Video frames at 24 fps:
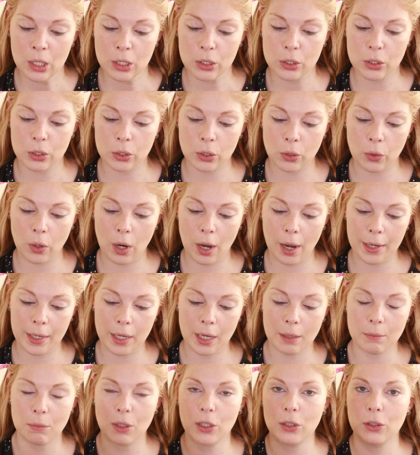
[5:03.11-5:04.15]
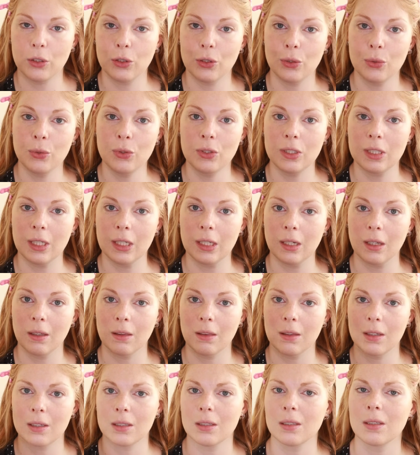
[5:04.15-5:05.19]
So I am
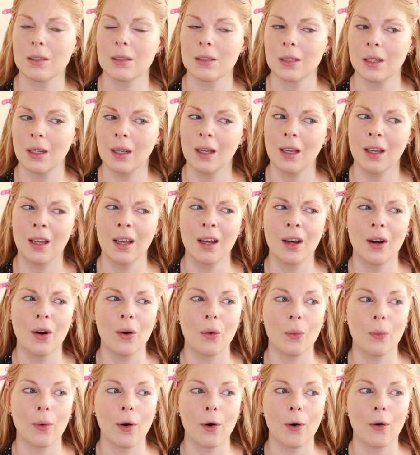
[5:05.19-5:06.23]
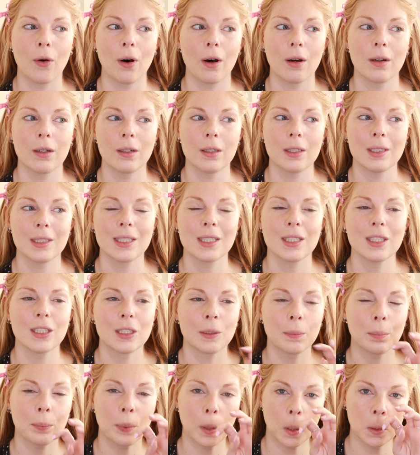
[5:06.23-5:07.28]
using this, well, it is
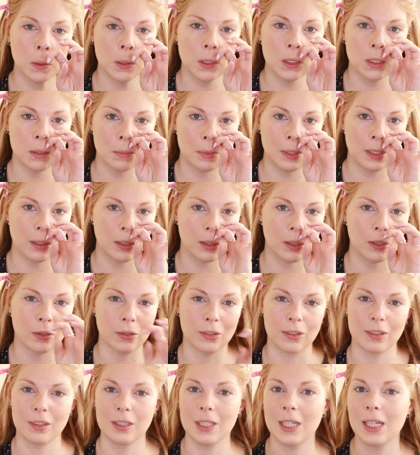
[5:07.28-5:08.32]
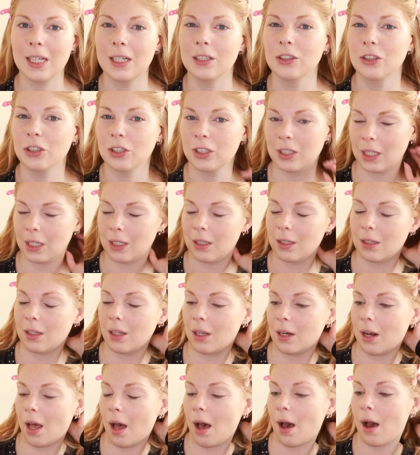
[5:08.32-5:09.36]
supposed to be a concealer stick
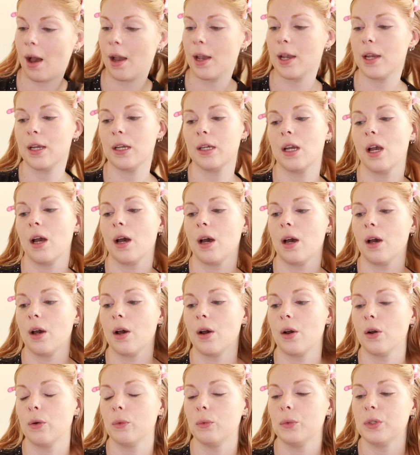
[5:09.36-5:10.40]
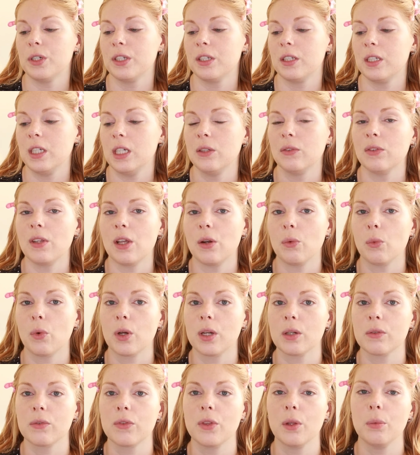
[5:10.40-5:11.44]
that I received in
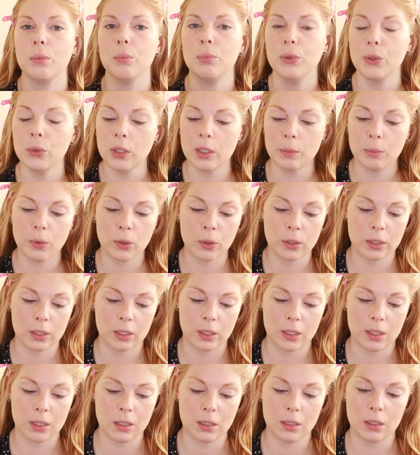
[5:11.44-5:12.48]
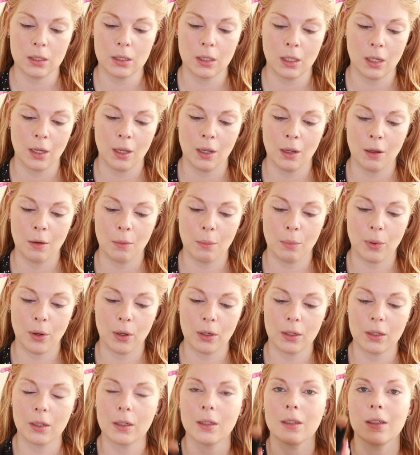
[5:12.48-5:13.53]
one of the beauty boxes.
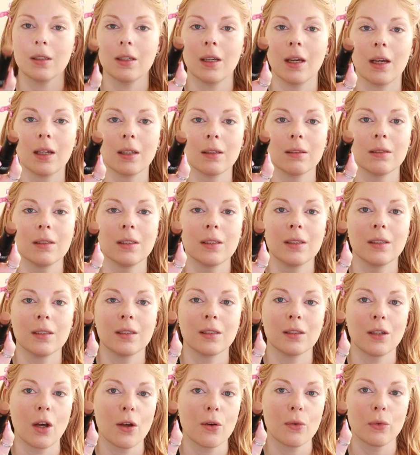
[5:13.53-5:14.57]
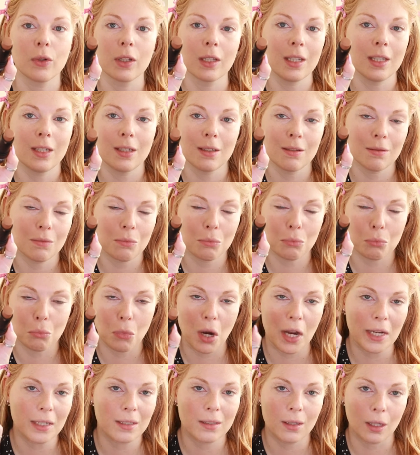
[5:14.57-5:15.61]
But yeah, this is not really
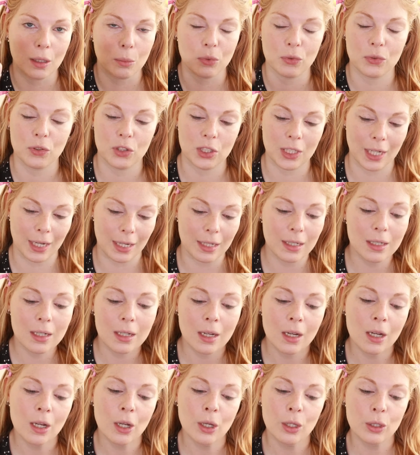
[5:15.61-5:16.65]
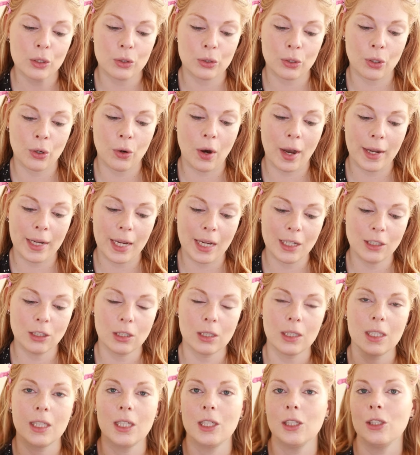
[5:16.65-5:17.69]
my type of shade. So I
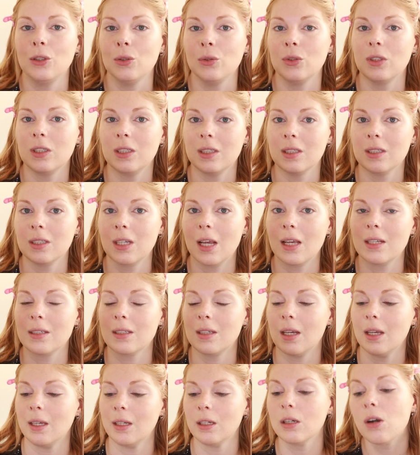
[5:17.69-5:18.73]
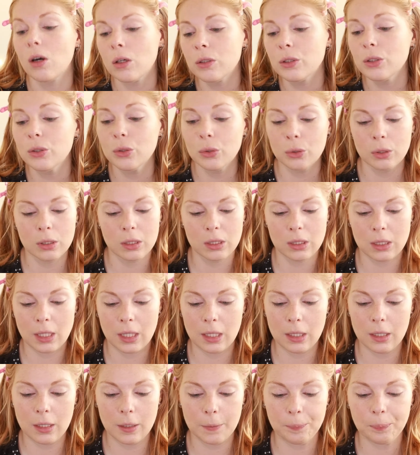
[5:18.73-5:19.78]
actually use this as a contour
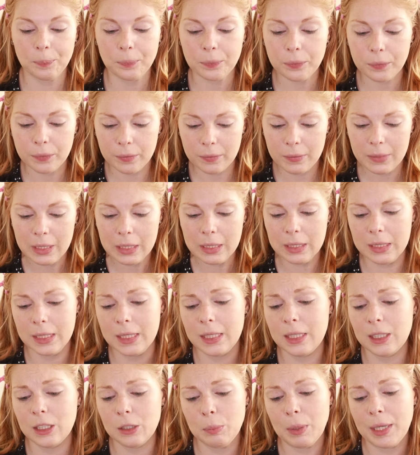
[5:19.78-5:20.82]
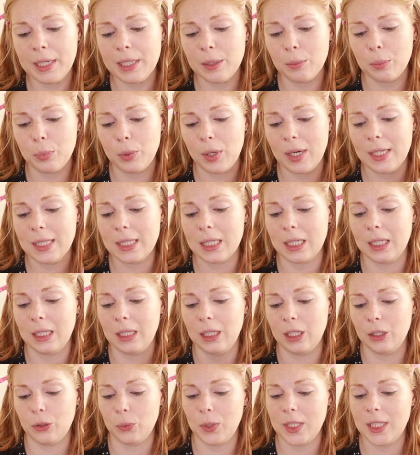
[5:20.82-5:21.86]
stick. This is by the brand
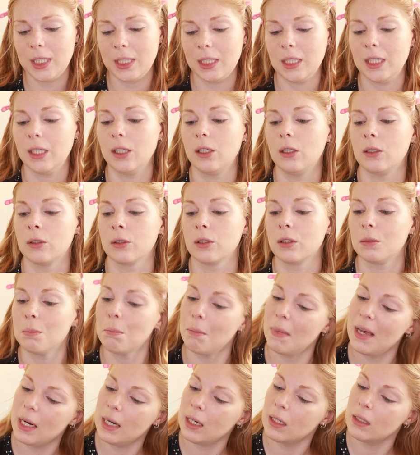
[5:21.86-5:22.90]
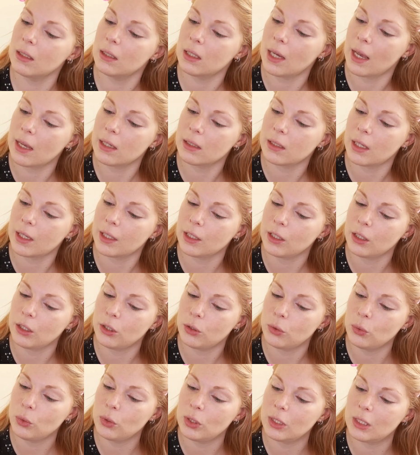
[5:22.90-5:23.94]
Larizzi Cosmetics and I
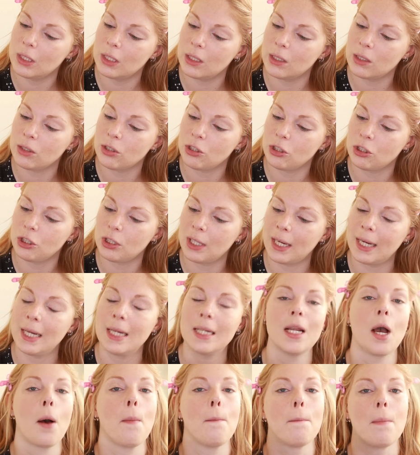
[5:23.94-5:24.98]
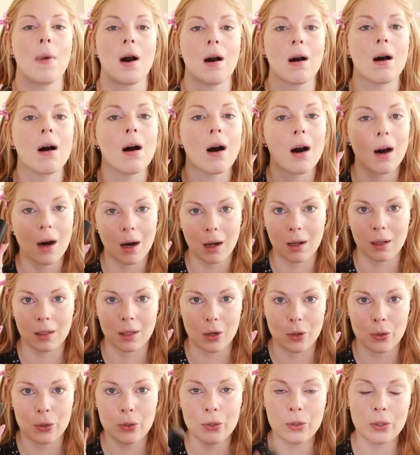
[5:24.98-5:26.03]
use the shade
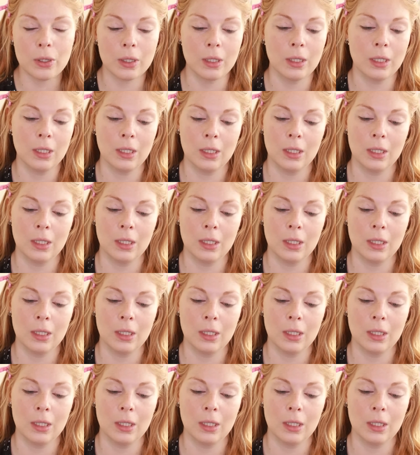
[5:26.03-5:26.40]
Mahalo.